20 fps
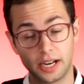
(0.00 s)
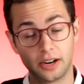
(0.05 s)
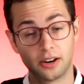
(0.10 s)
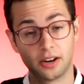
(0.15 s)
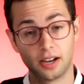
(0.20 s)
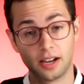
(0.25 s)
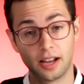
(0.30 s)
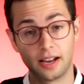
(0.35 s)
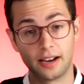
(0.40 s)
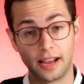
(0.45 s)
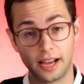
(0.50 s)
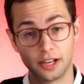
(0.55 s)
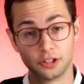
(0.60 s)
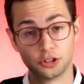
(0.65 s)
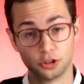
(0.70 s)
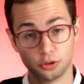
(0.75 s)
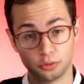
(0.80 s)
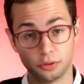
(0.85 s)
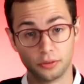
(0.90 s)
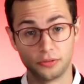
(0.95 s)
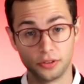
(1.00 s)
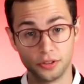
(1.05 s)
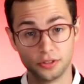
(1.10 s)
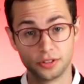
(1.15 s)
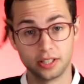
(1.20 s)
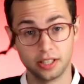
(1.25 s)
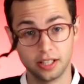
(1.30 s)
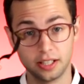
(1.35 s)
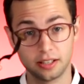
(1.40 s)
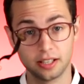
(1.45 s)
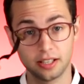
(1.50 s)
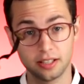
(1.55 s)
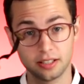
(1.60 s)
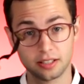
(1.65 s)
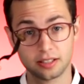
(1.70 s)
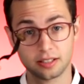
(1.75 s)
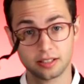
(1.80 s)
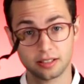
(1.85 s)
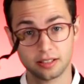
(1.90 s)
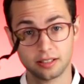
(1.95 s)
Sarah and Andrew refuse to eat this?
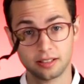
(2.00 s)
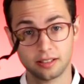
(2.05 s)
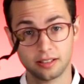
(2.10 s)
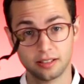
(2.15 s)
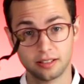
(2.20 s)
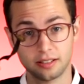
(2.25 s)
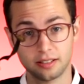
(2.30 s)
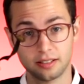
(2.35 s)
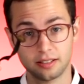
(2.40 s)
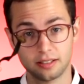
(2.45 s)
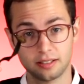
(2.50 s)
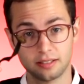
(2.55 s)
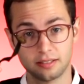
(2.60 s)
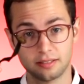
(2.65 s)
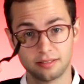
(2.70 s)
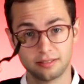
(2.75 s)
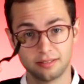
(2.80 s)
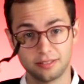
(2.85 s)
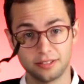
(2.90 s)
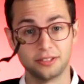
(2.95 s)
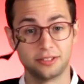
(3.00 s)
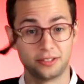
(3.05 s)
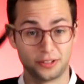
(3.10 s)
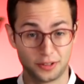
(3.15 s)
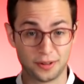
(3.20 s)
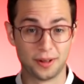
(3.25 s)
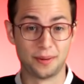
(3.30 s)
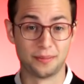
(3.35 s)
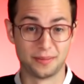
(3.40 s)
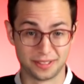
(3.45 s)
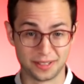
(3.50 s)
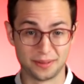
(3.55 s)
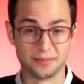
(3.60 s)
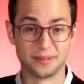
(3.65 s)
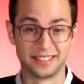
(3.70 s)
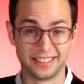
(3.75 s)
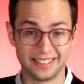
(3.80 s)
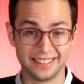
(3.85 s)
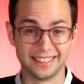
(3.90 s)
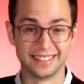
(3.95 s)
Yeah, that means I'm
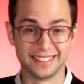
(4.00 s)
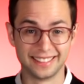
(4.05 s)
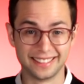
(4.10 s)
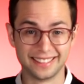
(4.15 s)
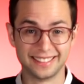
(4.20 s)
gonna eat it.